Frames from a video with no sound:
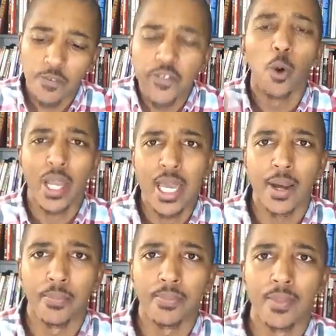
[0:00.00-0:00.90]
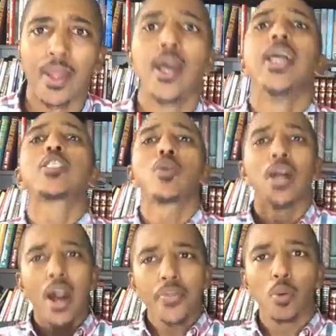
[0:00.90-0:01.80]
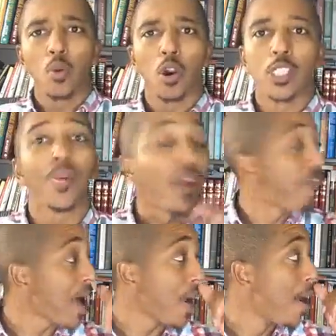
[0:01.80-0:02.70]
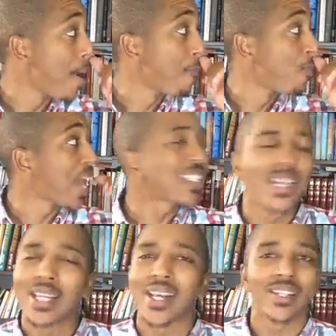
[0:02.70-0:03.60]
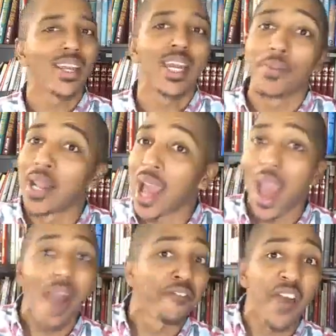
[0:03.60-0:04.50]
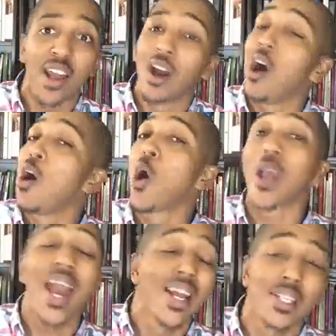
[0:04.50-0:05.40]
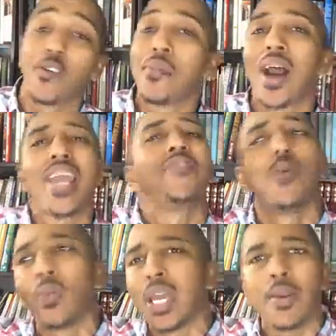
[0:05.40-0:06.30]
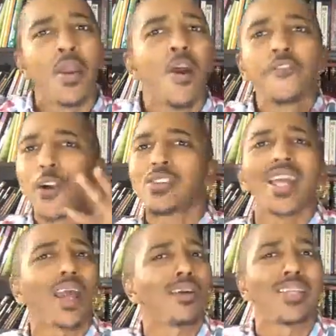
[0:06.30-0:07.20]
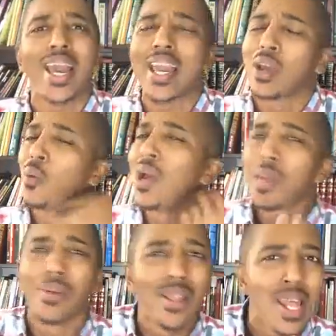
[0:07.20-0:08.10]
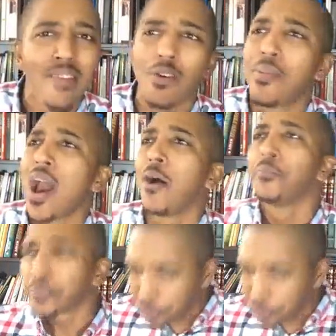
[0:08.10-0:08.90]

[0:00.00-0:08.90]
for him. So in other words, matter of fact, um, when I studied Dr. King, man, I, I found out all kind of stuff about even when he first got ordained and what he believed about